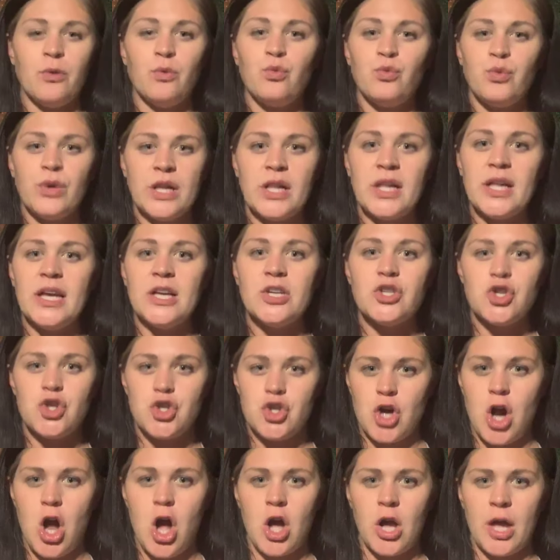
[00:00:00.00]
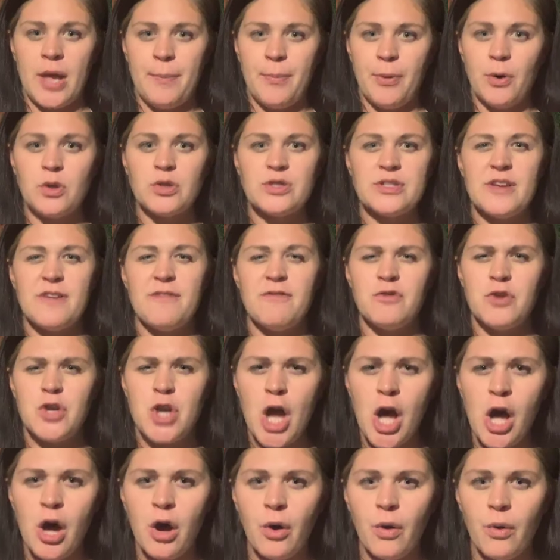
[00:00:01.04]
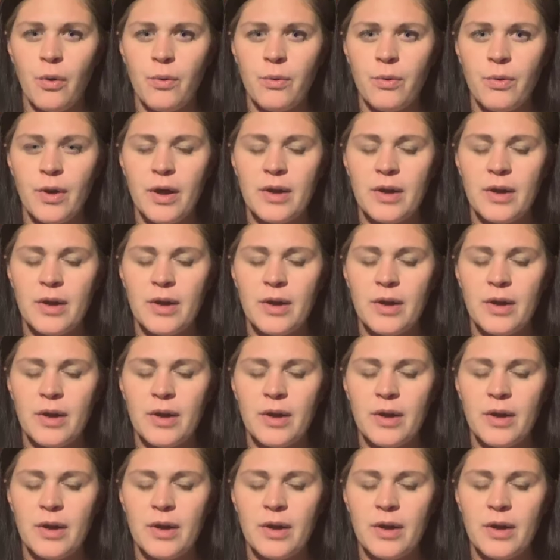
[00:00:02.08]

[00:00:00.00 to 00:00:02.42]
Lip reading: really strong, impulsive no.